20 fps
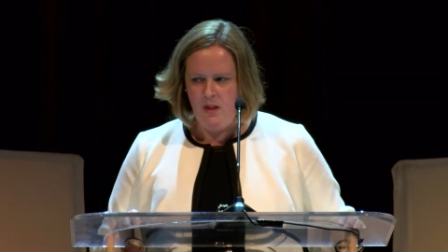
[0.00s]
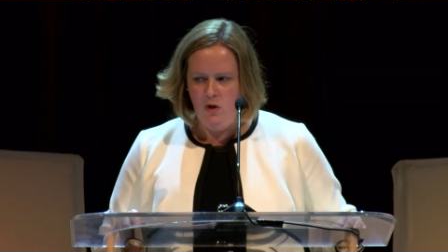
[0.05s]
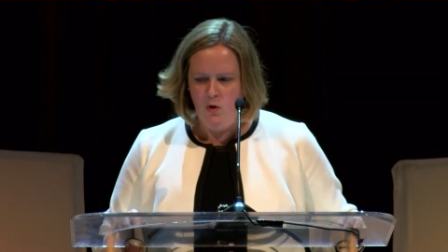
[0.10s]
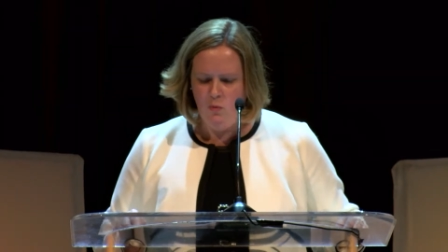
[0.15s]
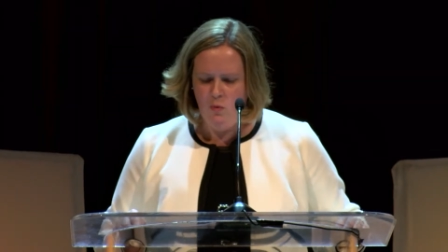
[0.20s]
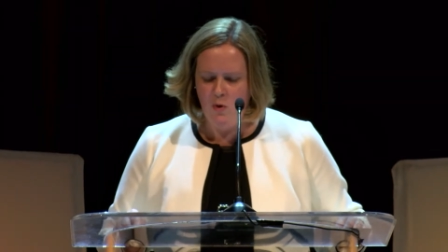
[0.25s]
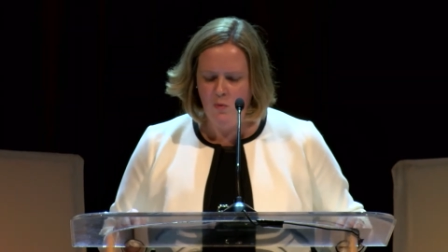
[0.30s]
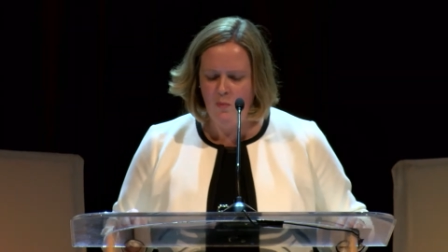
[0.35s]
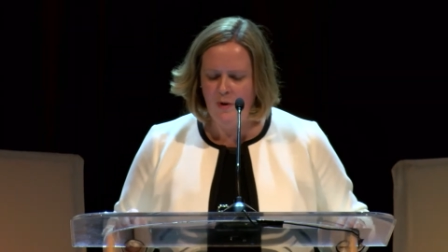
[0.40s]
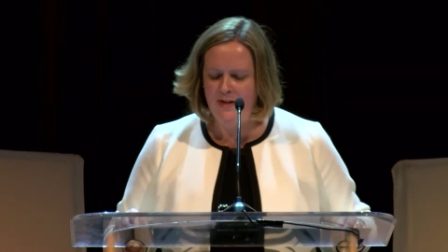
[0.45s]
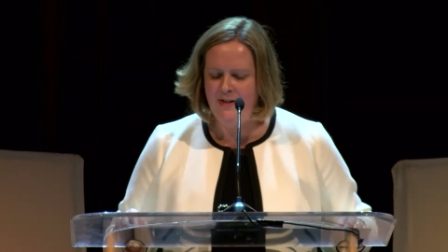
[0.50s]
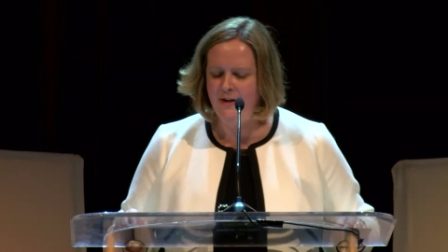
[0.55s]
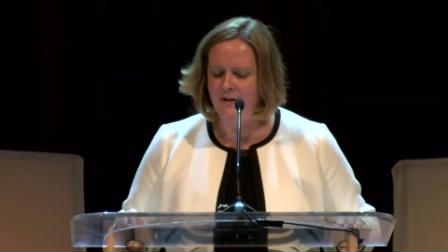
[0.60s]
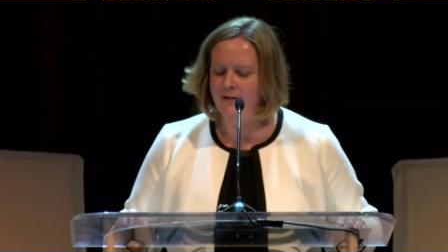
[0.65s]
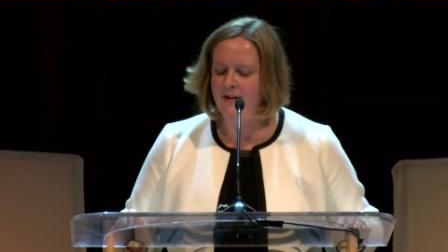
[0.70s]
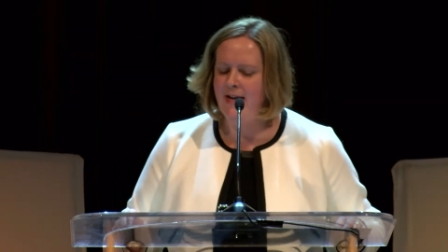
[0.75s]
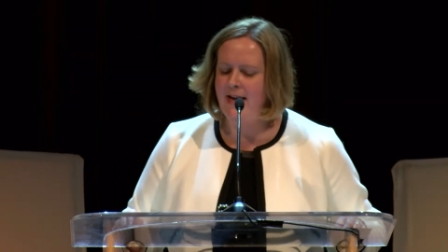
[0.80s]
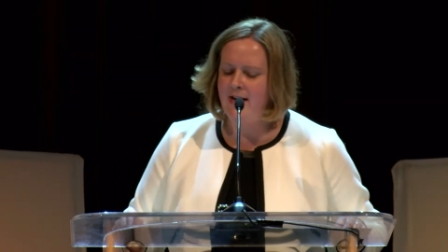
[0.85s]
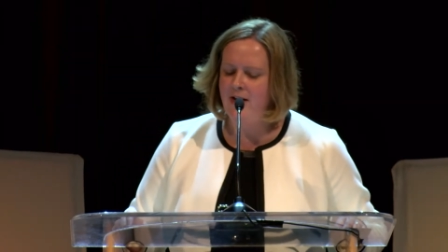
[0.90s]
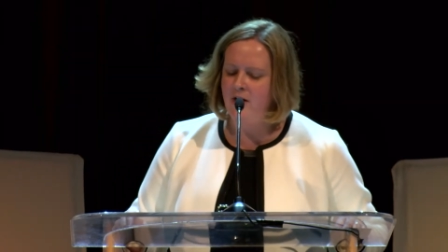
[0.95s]
Well, 1 year
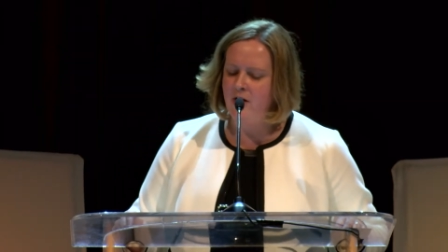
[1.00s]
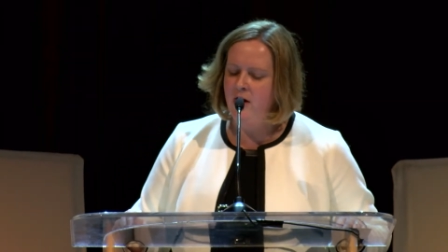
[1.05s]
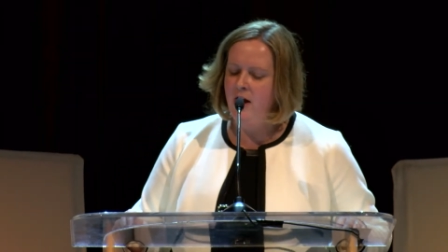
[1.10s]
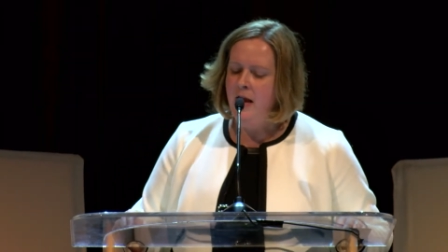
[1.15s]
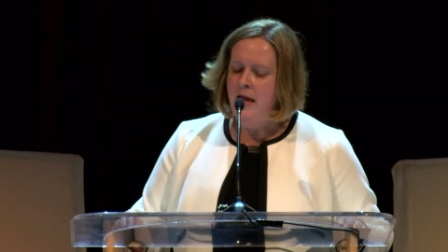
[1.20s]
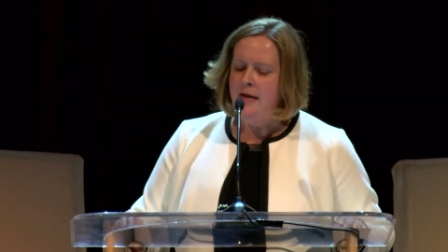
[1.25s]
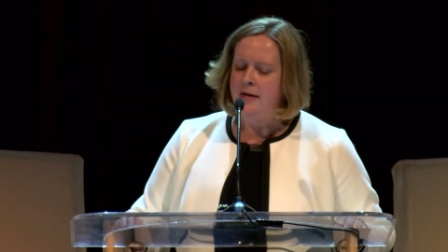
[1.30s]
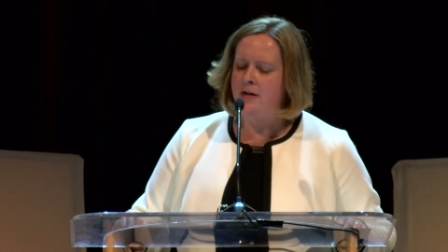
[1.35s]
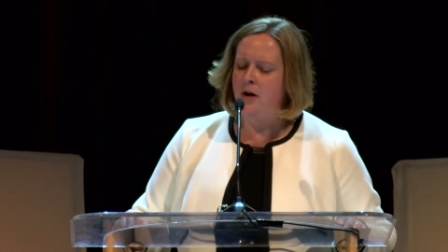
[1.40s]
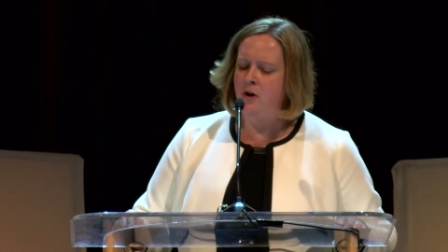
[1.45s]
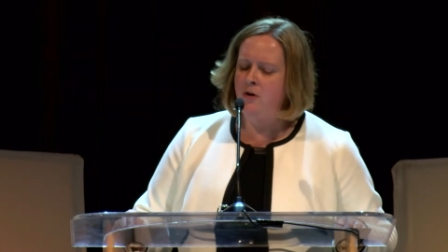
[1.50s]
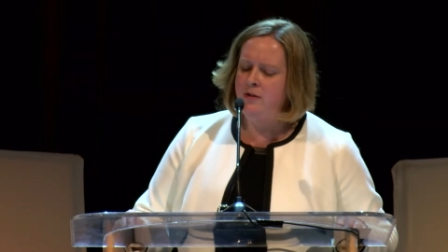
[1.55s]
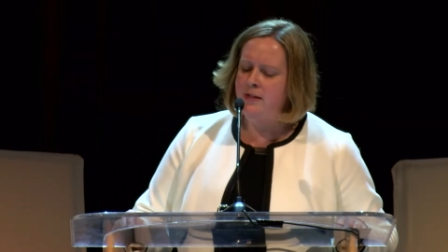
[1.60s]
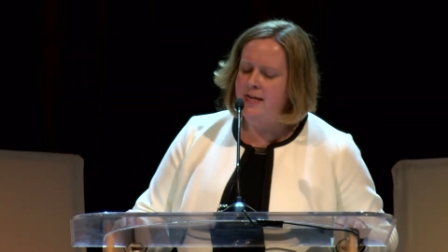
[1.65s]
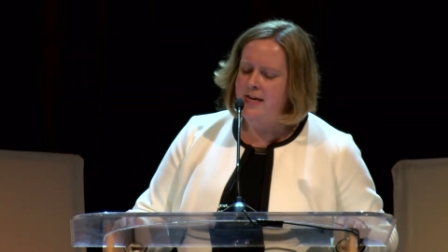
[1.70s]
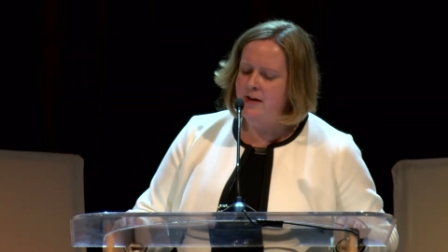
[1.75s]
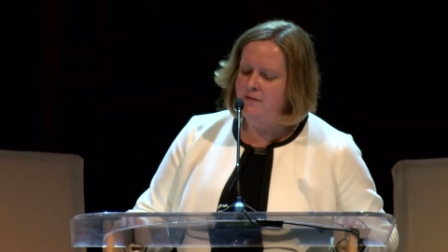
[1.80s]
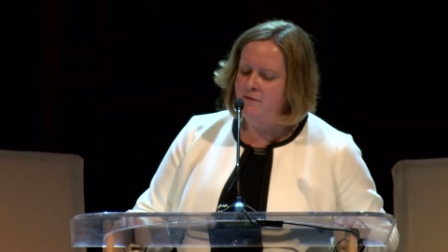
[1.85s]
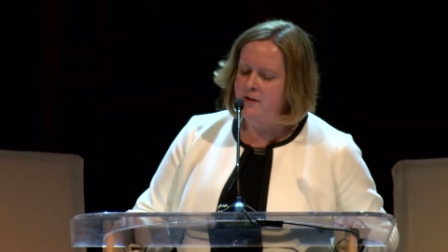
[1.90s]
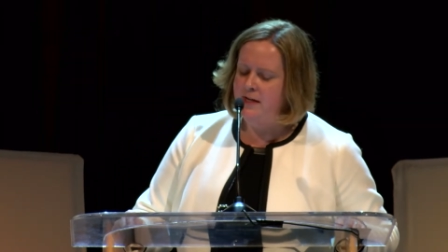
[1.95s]
later, not only
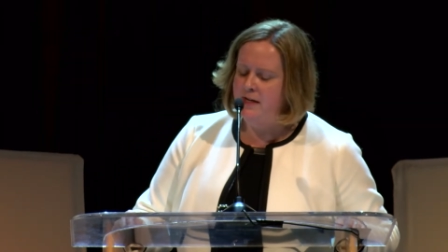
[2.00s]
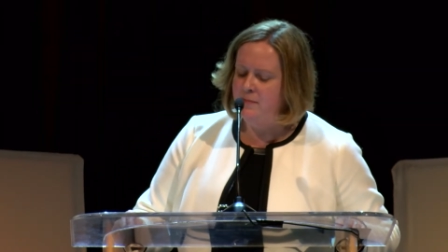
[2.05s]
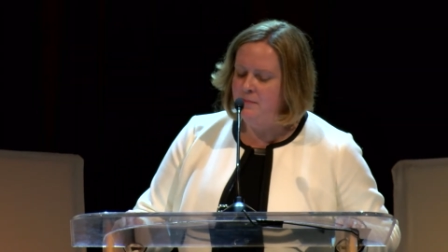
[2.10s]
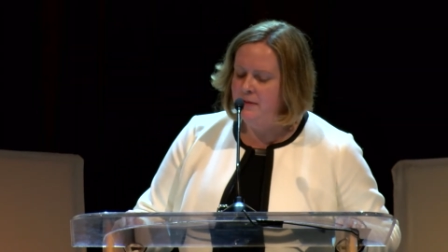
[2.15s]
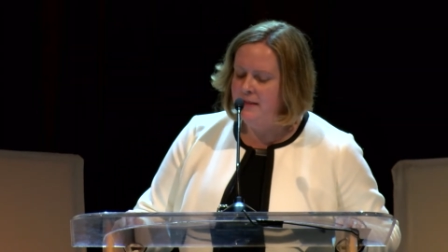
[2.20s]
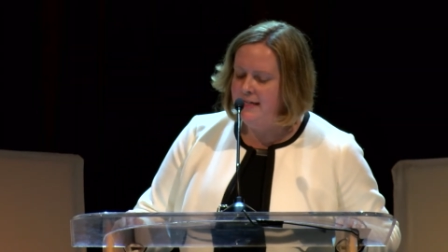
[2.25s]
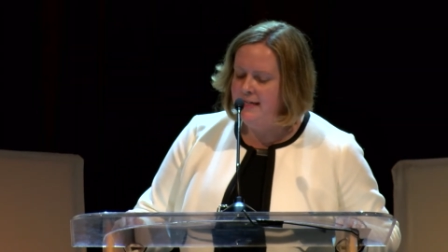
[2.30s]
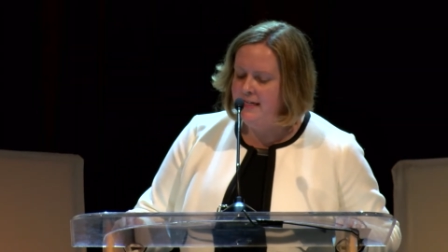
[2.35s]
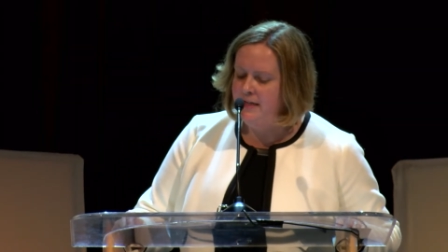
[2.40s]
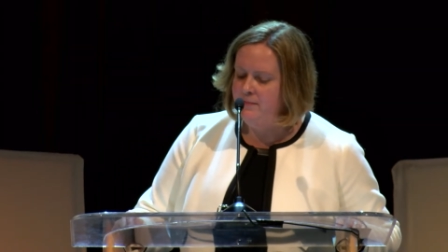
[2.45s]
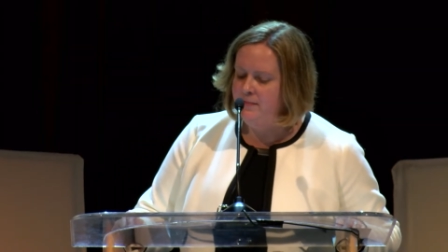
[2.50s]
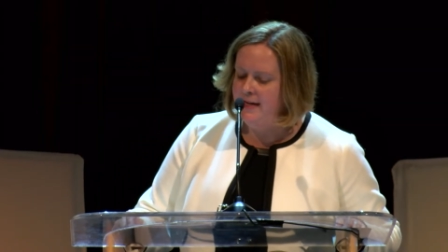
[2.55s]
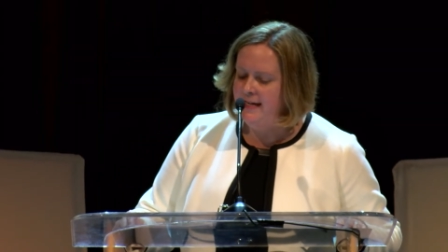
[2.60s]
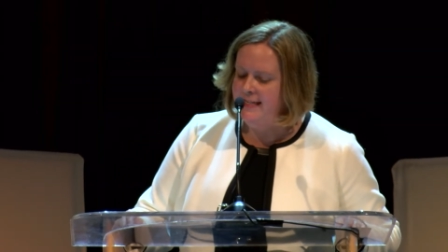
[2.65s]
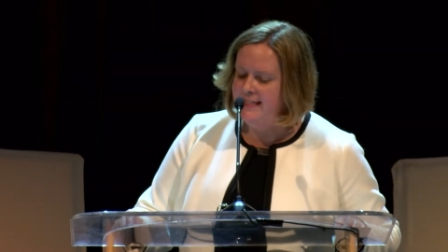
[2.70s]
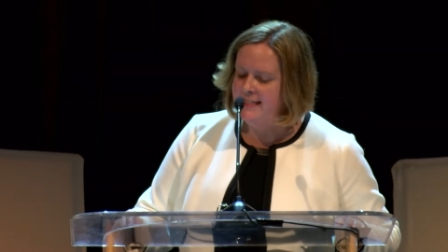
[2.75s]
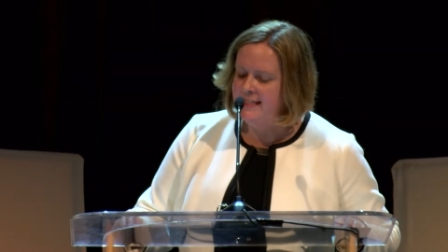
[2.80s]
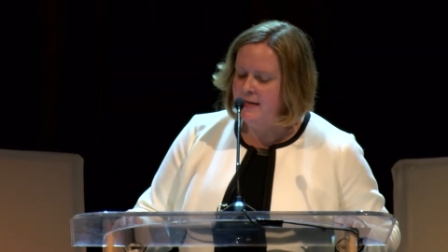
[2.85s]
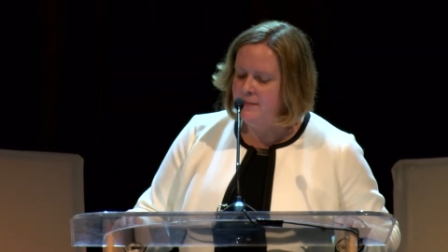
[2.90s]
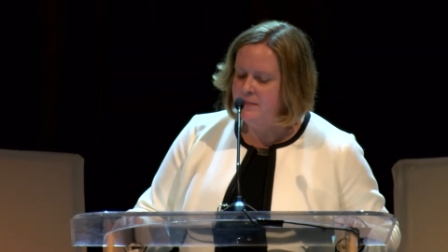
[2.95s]
have we completed many
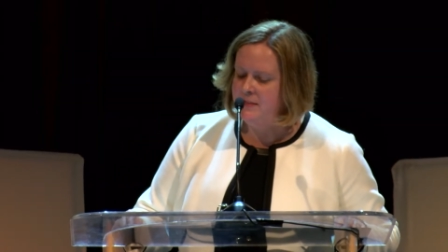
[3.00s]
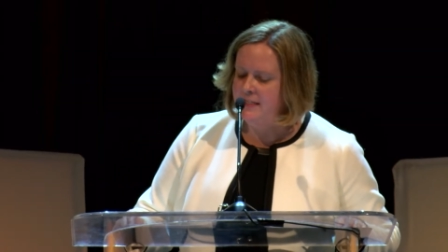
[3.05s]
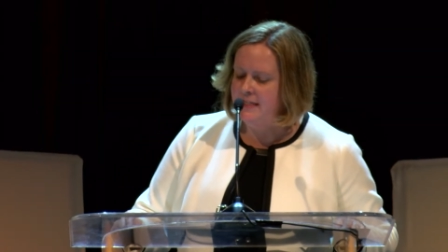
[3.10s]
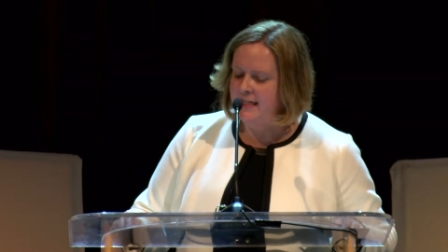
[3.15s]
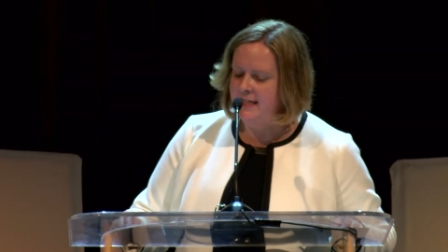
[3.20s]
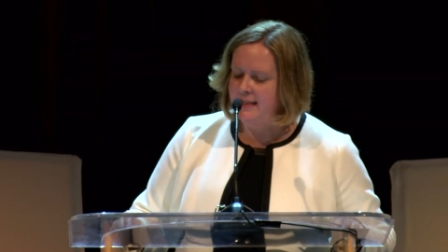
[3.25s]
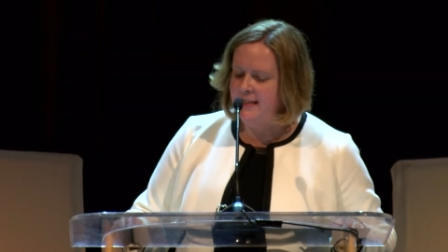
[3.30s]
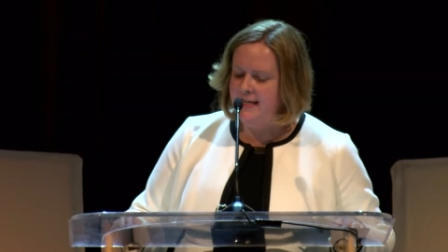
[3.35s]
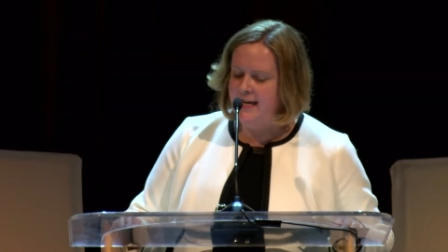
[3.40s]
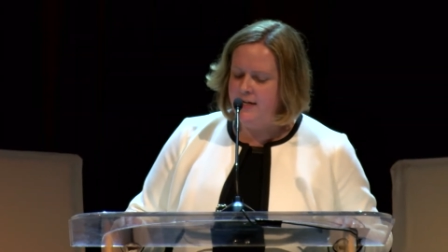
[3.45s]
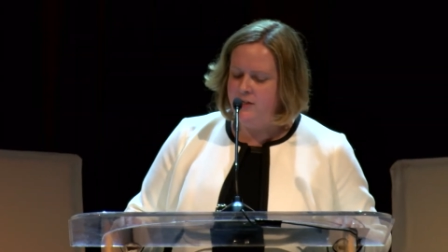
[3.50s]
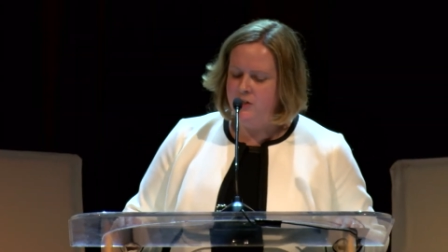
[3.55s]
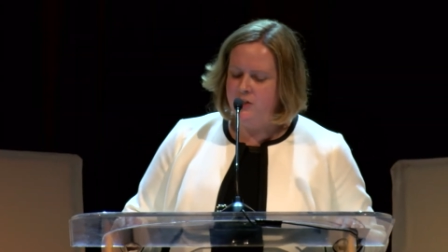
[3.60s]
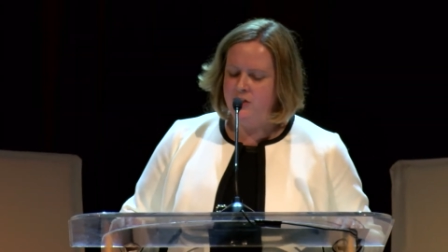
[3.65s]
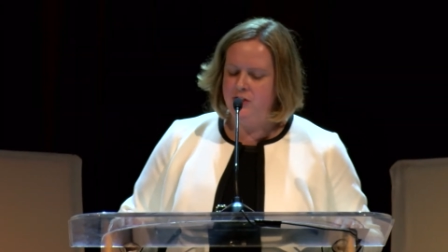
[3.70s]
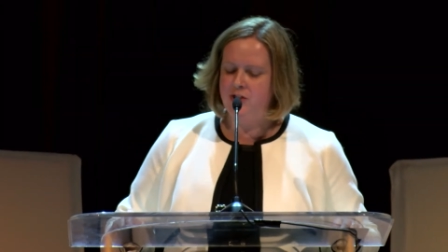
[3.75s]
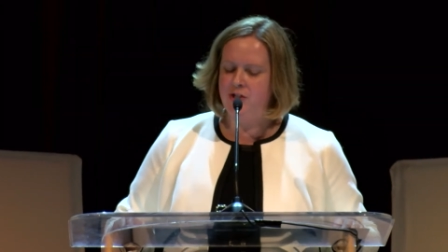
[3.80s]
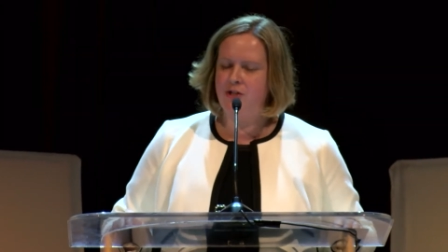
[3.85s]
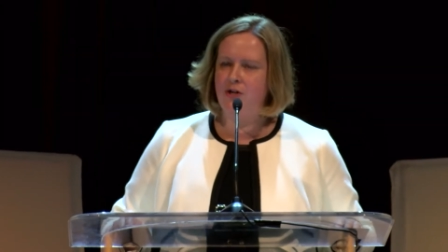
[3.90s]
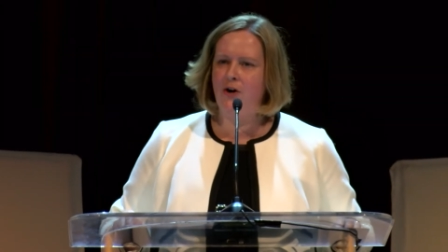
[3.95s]
steps to get the
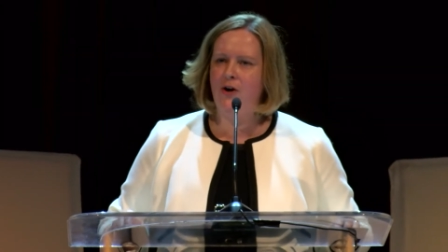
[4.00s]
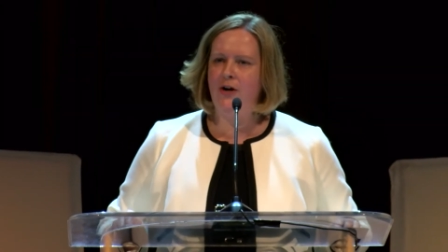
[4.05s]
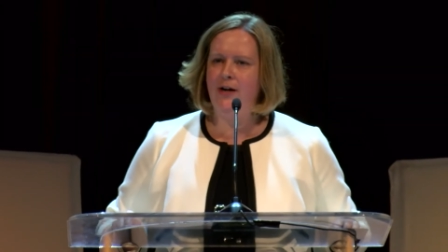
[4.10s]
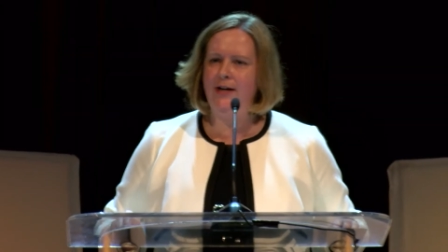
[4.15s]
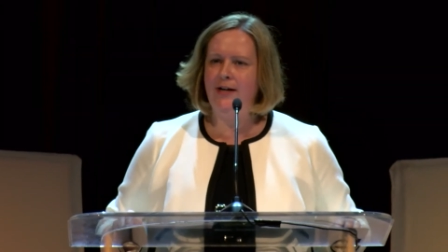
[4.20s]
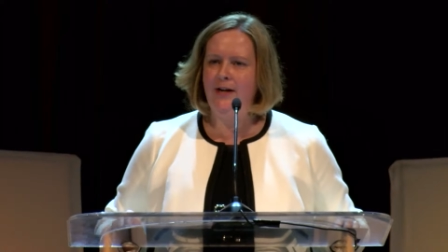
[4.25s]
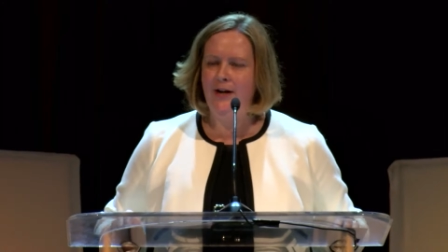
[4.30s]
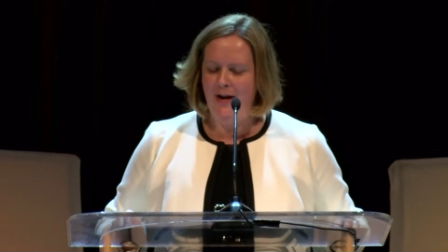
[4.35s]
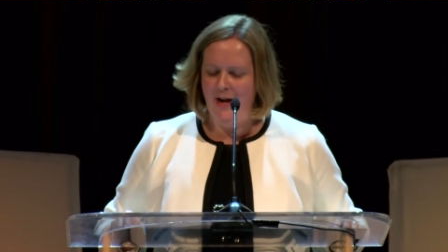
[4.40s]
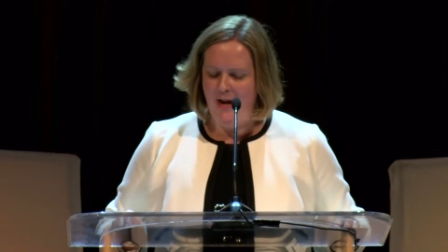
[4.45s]
engine started,